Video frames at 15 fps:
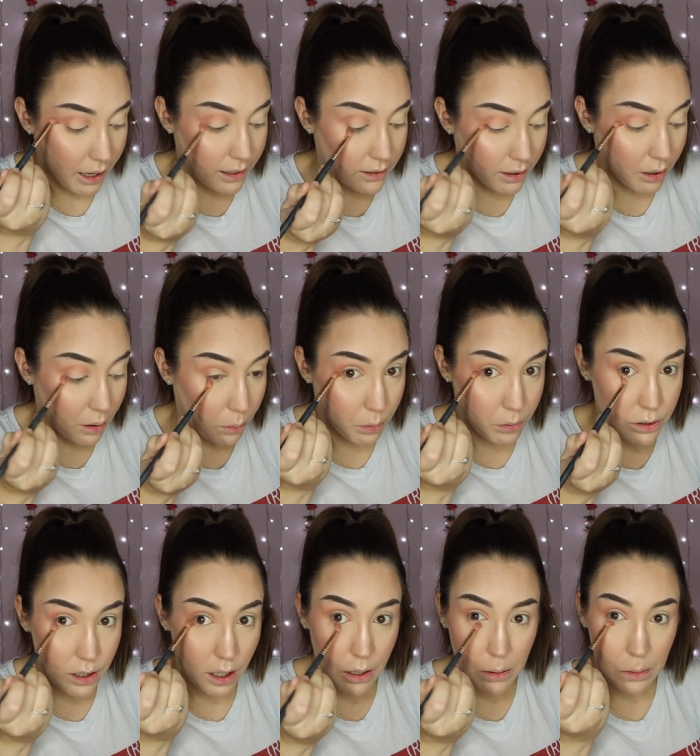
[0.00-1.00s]
and I
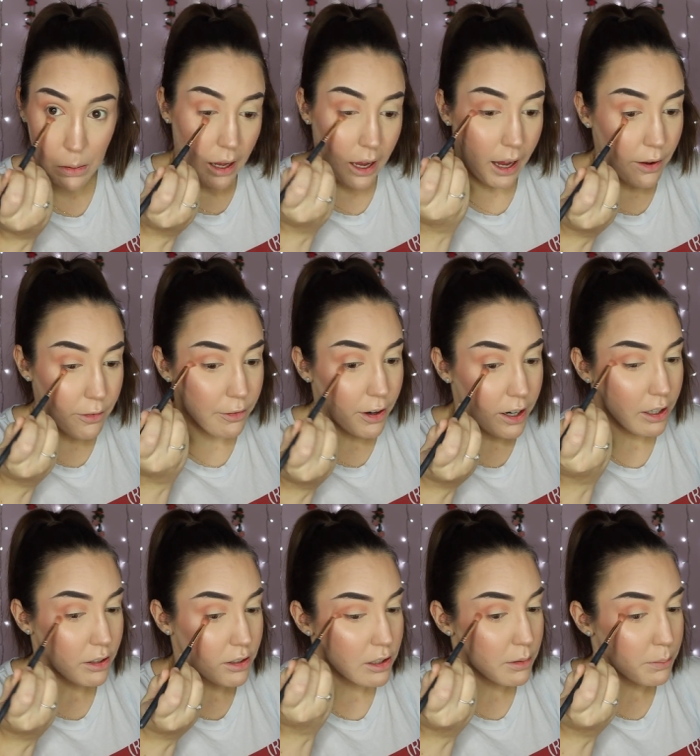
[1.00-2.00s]
also have a very
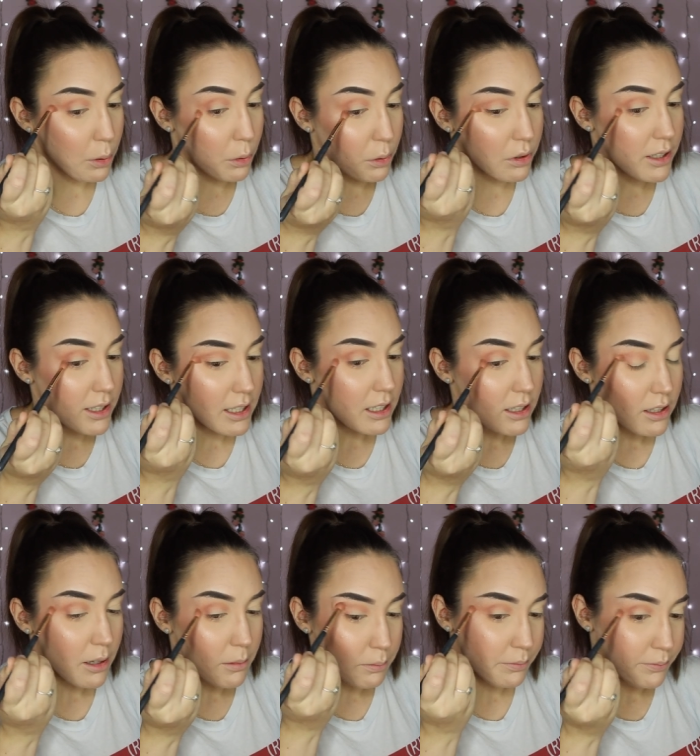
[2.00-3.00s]
good support
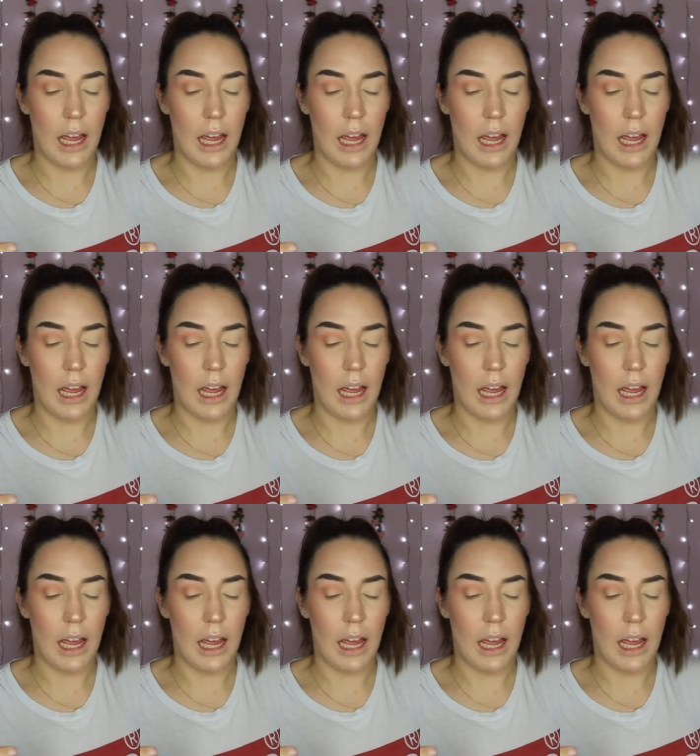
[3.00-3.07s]
system.